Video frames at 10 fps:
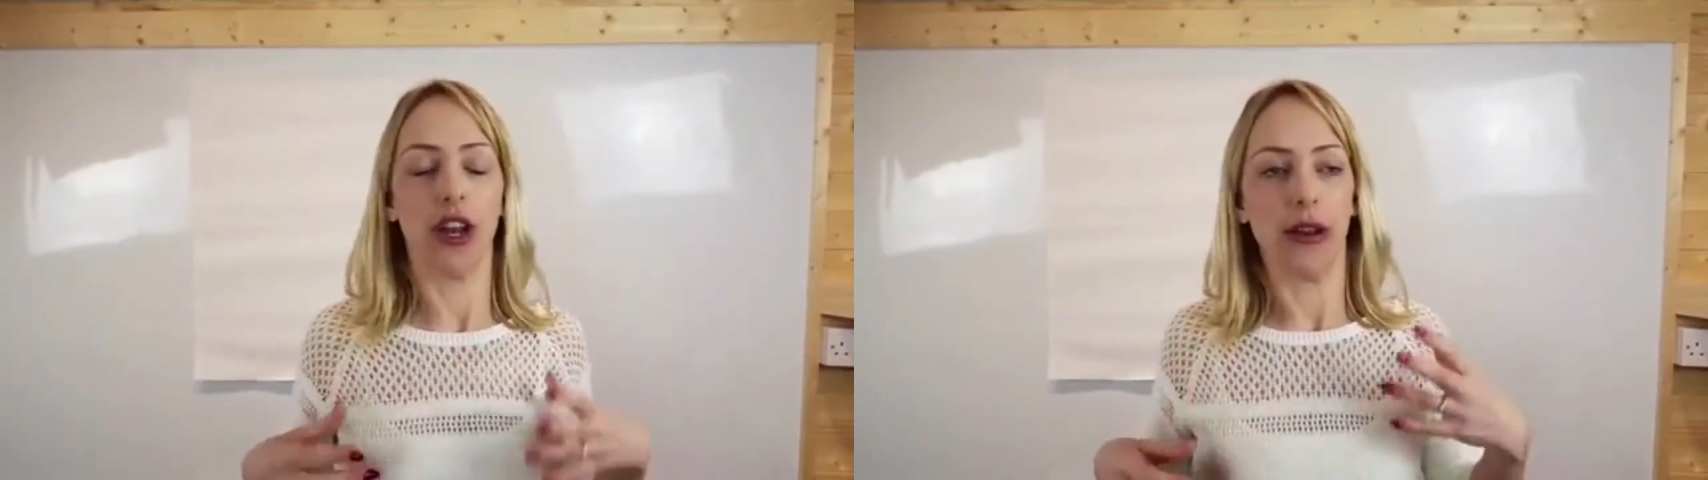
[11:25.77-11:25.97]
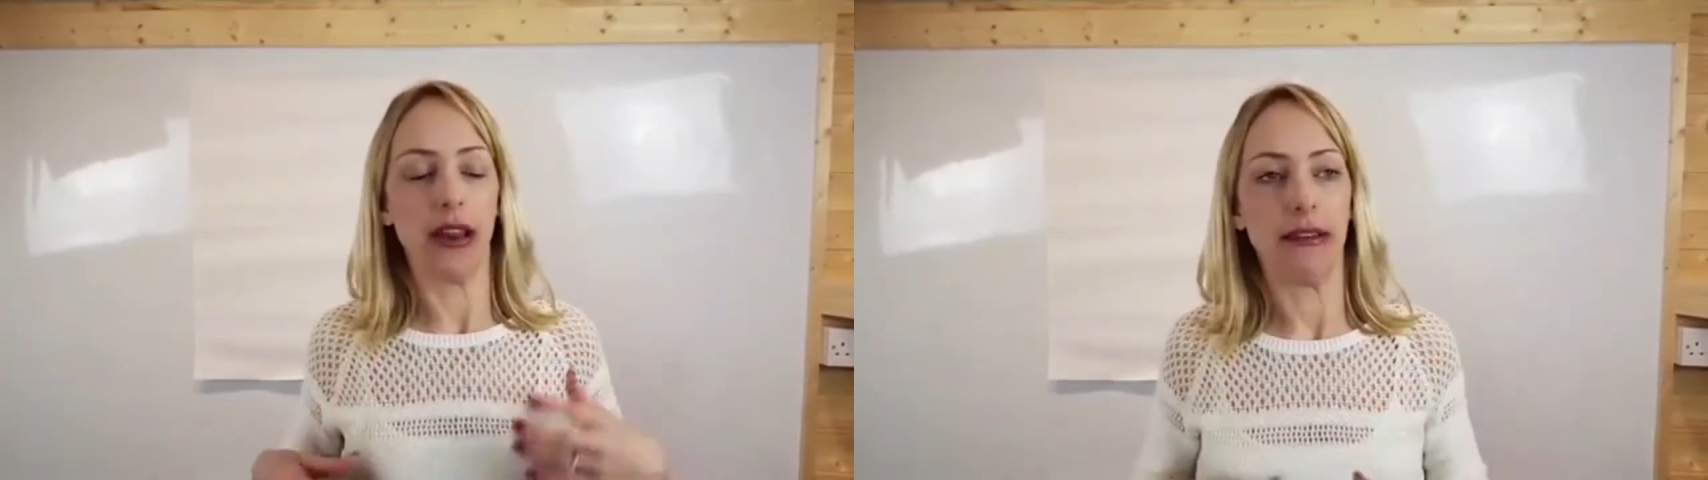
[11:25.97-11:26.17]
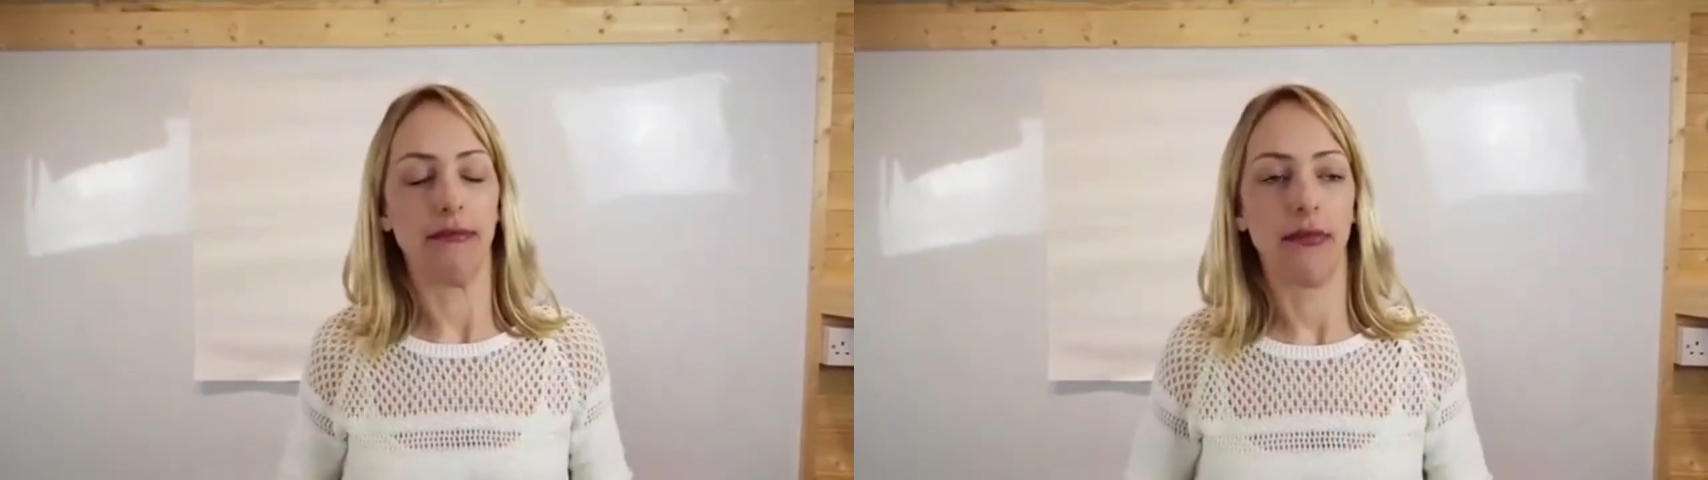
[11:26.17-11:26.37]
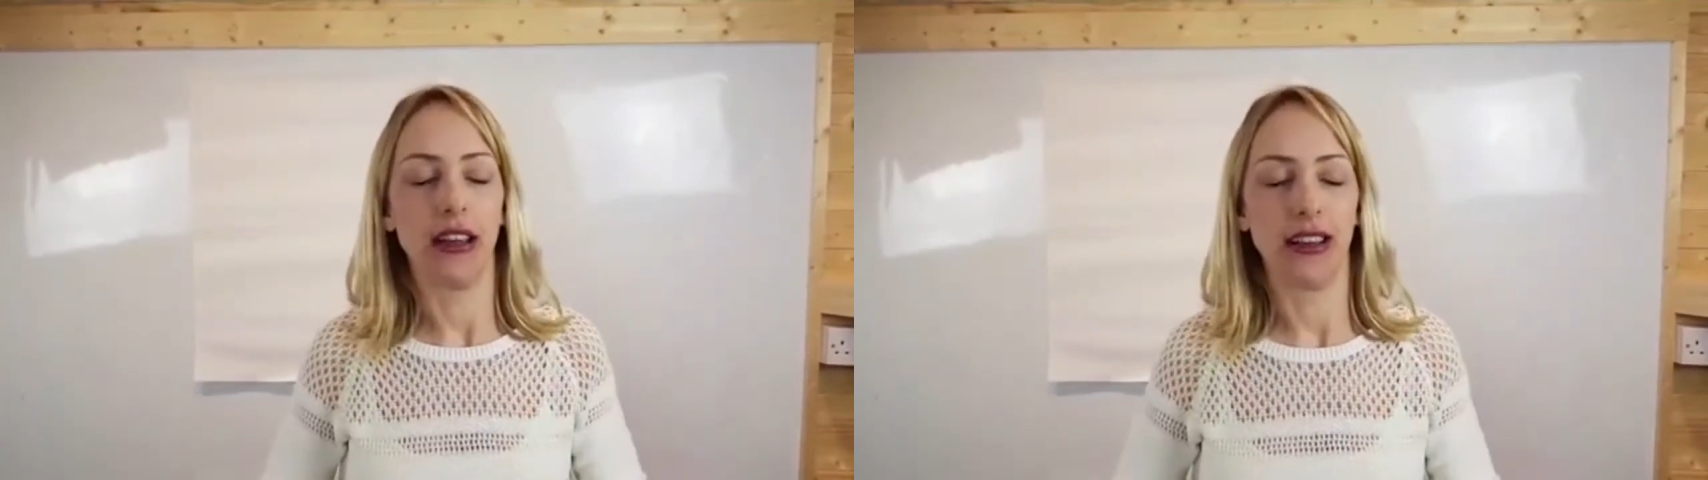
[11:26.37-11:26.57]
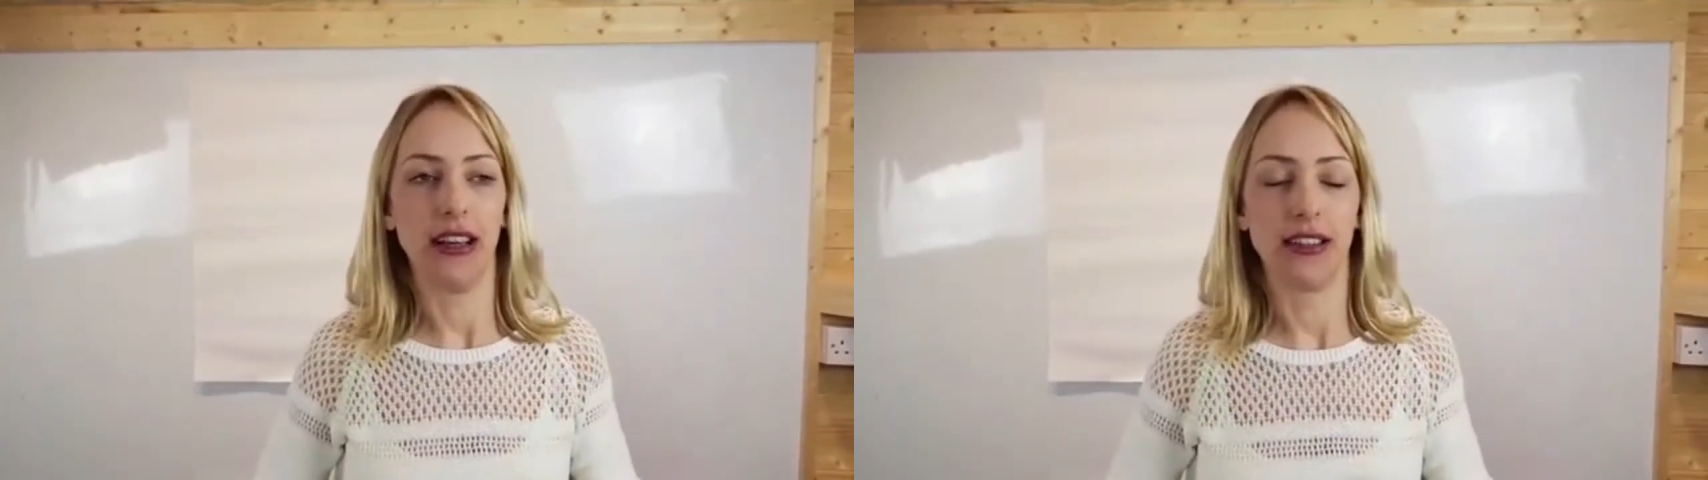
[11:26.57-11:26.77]

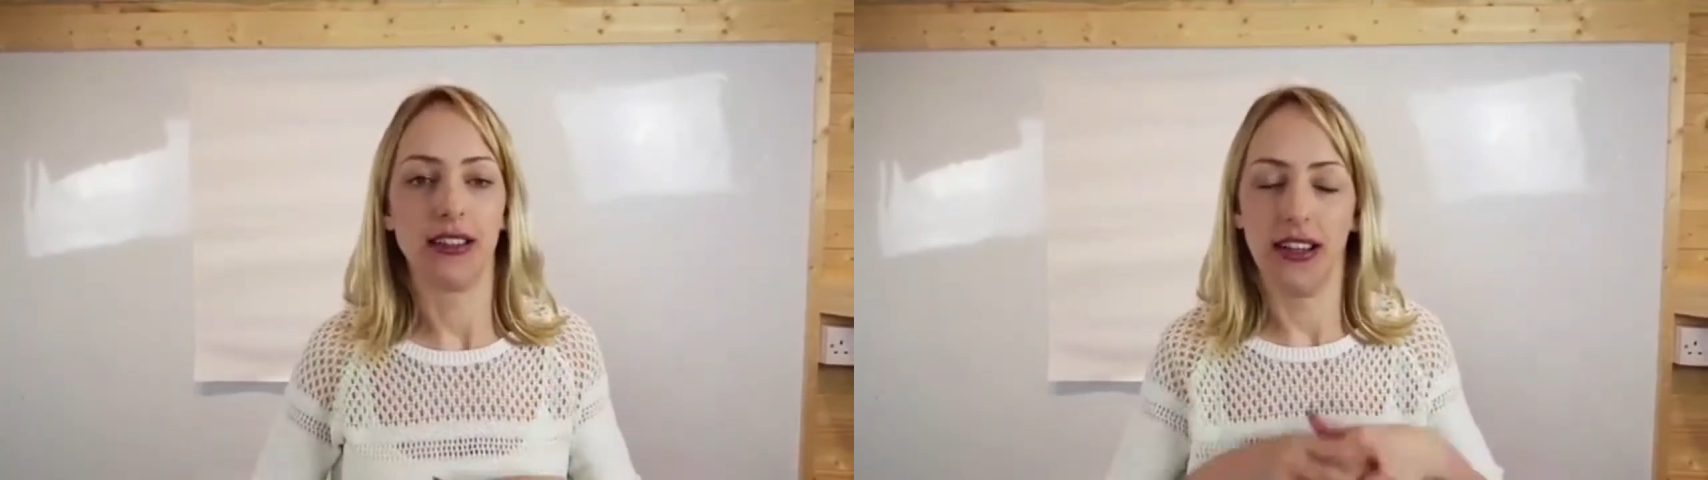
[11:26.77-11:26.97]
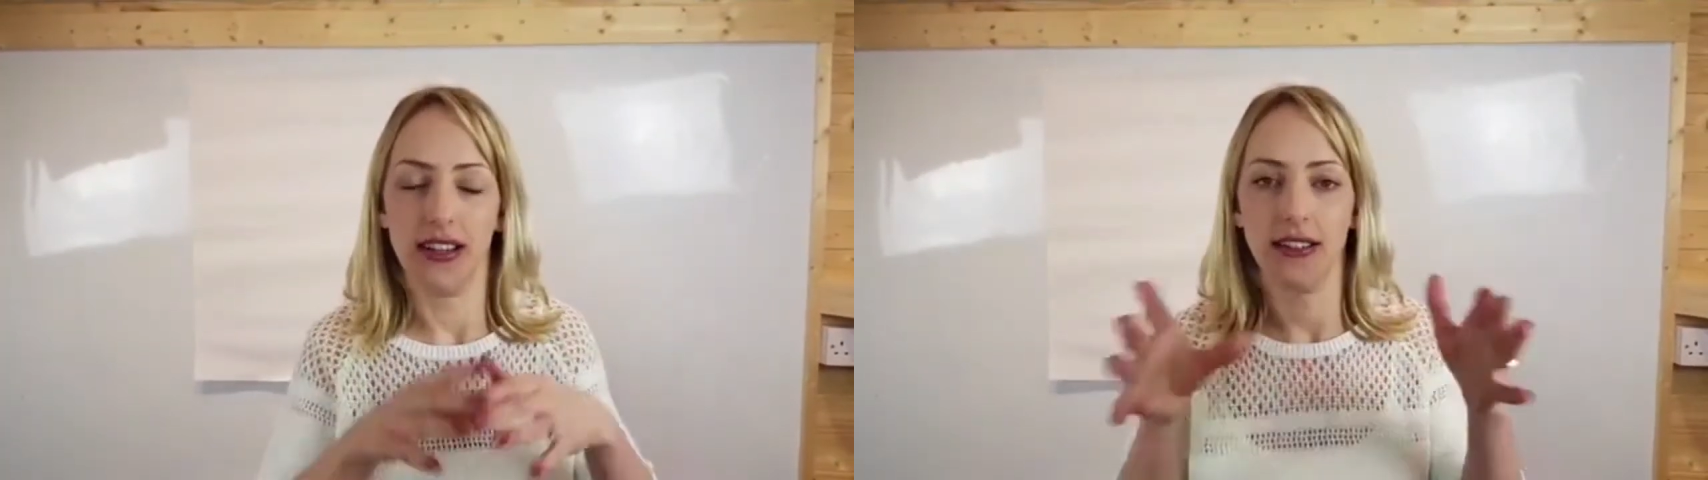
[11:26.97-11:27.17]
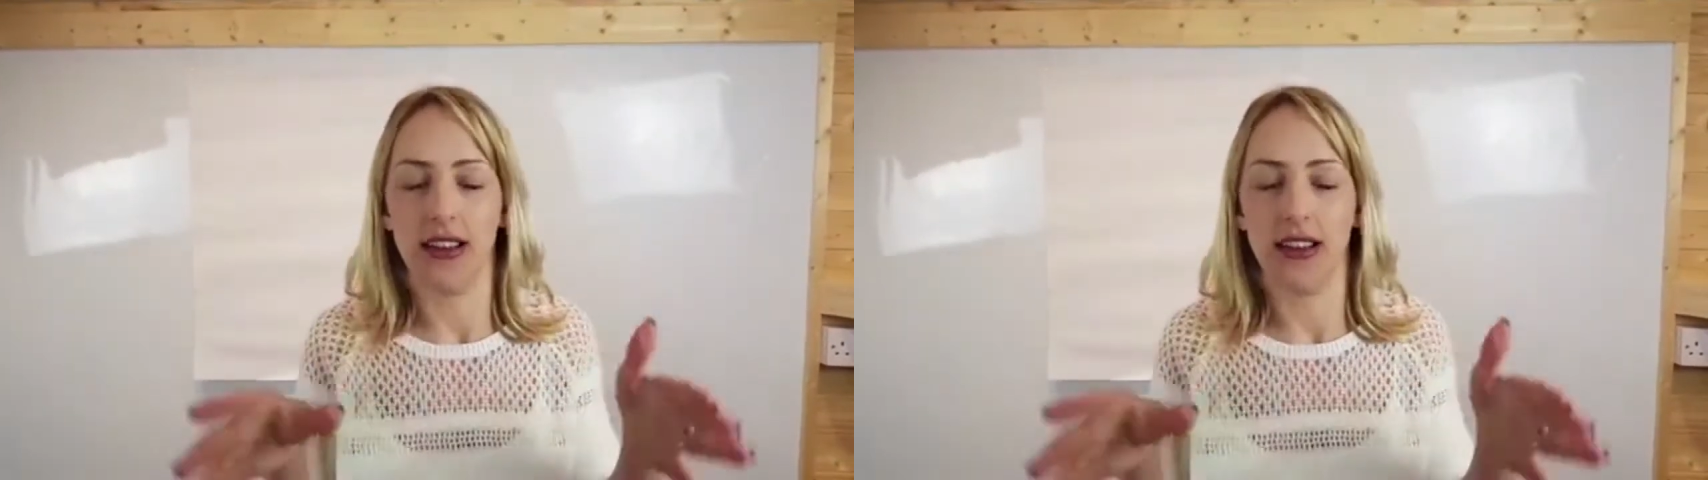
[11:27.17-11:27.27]
as